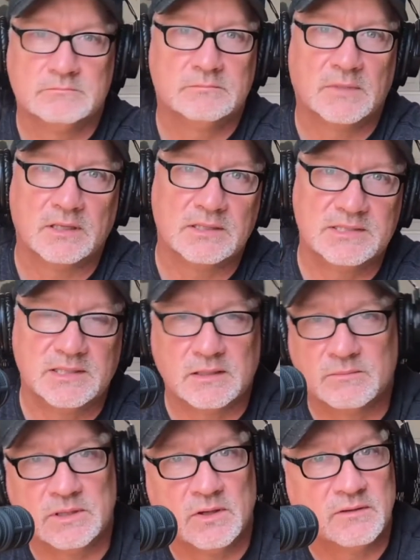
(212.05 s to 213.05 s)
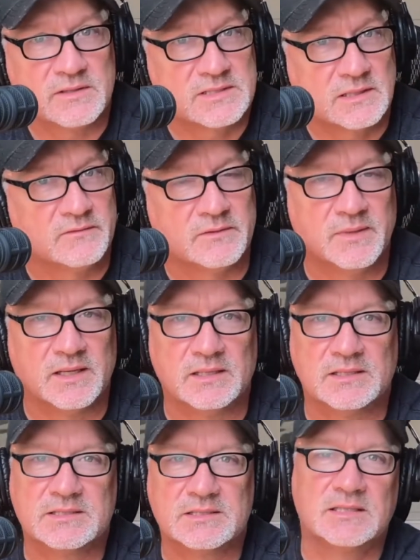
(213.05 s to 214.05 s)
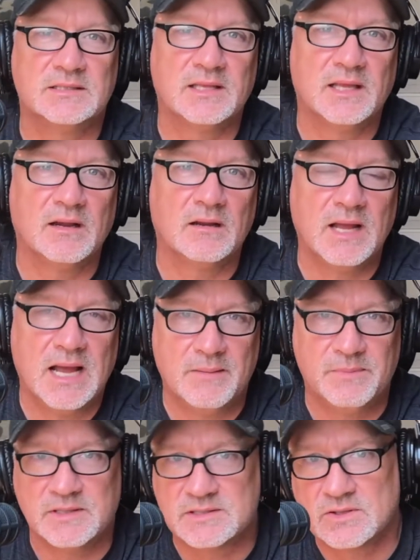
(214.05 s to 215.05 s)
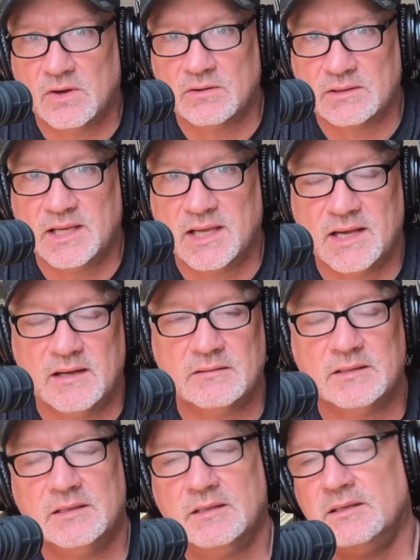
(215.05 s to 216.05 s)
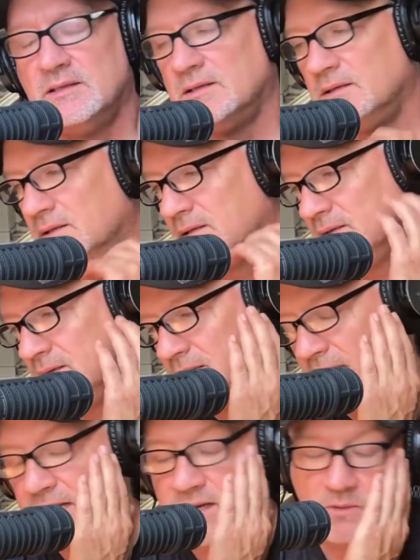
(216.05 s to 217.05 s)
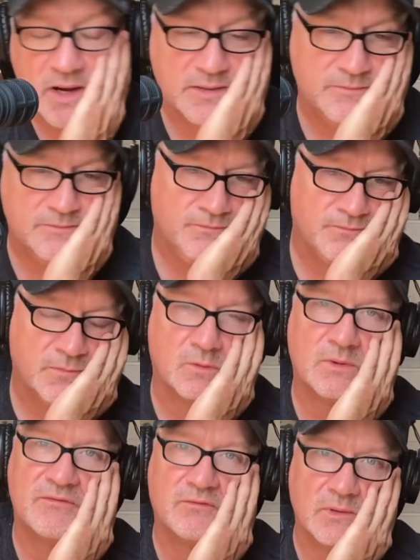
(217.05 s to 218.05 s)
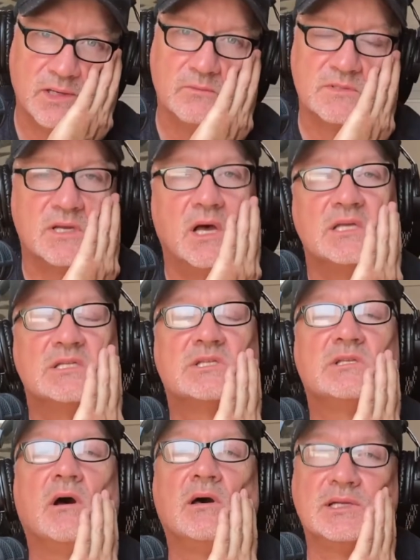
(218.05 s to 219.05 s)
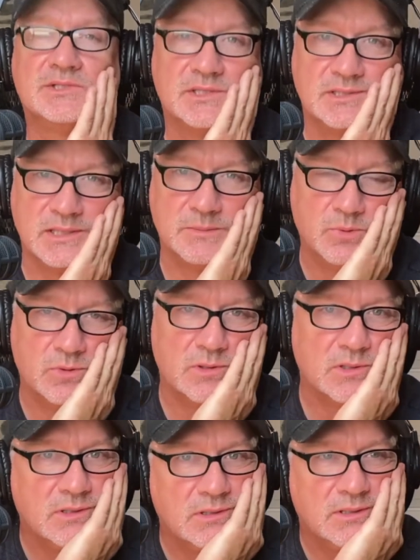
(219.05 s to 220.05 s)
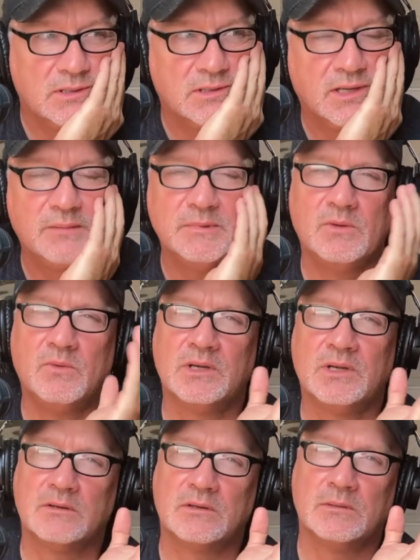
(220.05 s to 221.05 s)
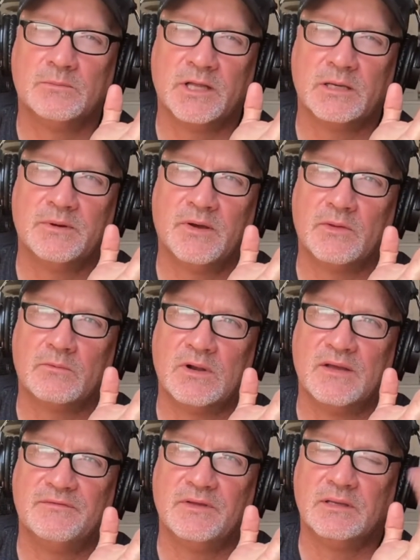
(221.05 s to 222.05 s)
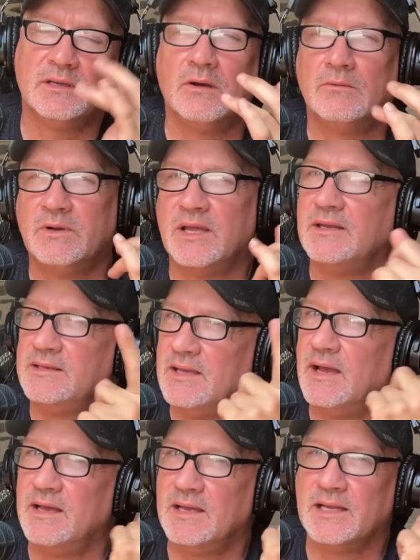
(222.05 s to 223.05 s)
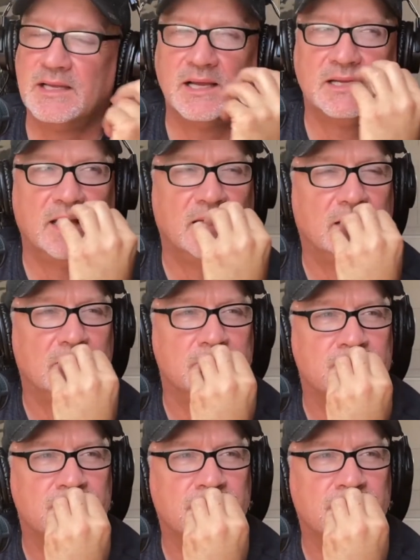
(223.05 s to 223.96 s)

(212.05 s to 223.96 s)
they're a tier below the silver medalists, and they are happy as all get out. Anyway, the refereeing was astonishingly poor. I'm not one to complain about the reffing. No, wait, yeah, I kind of am.